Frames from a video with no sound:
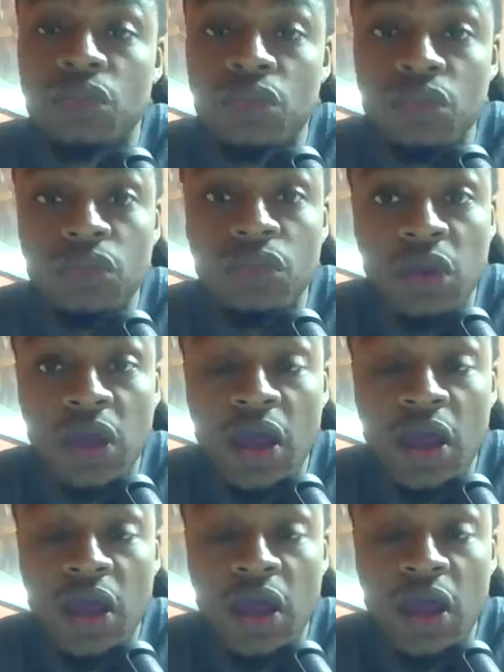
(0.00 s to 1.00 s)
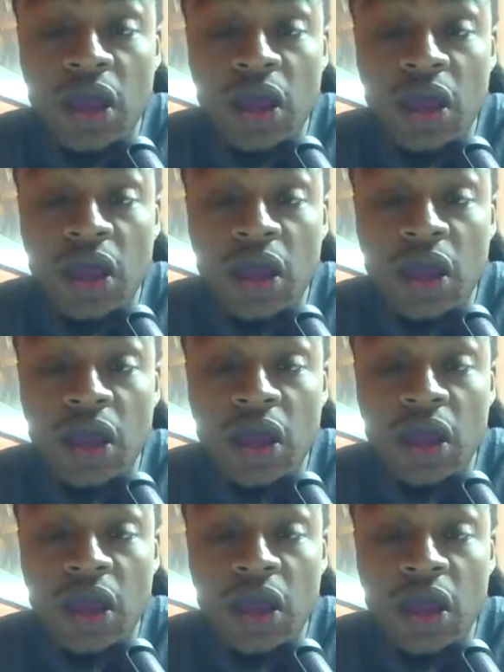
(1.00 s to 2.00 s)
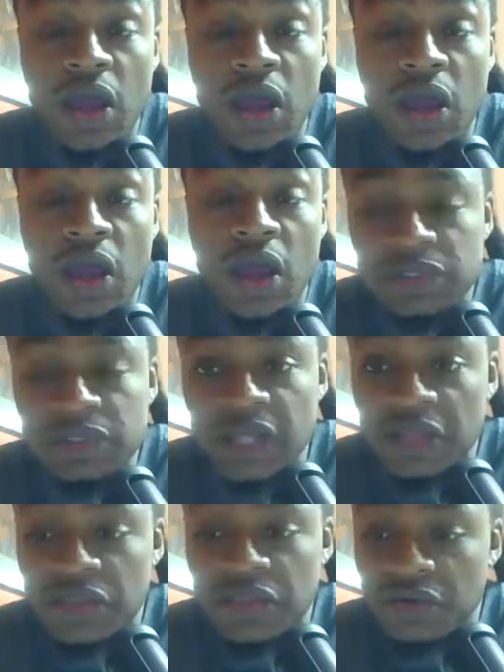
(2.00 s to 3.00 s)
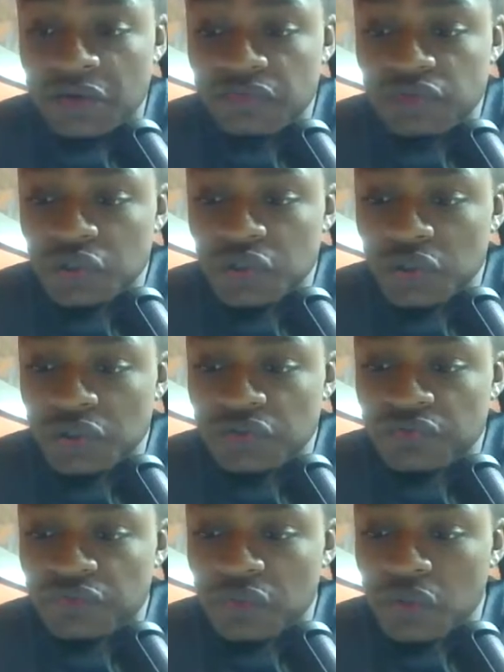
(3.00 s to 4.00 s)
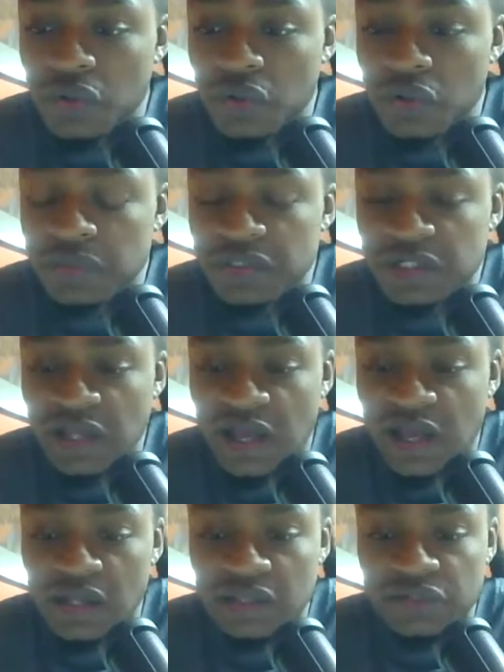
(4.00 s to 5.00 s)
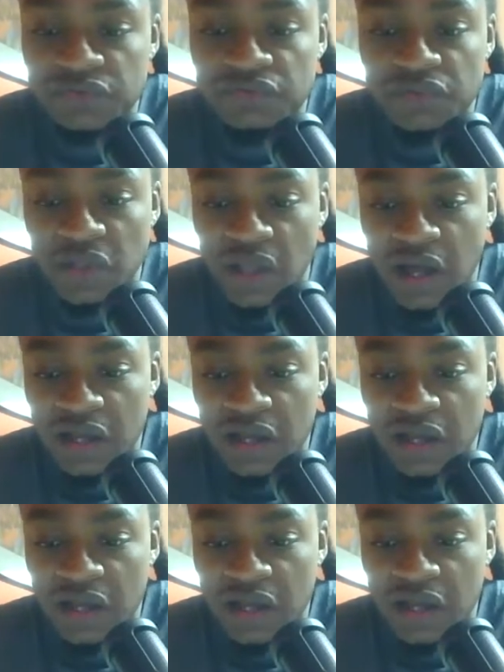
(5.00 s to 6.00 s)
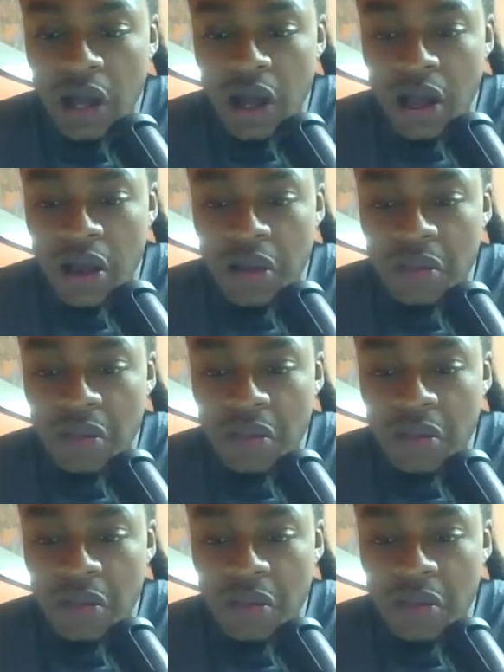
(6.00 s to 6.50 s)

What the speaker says: Yeah, I mean, listen, the death of George Floyd was a catalyst for a lot of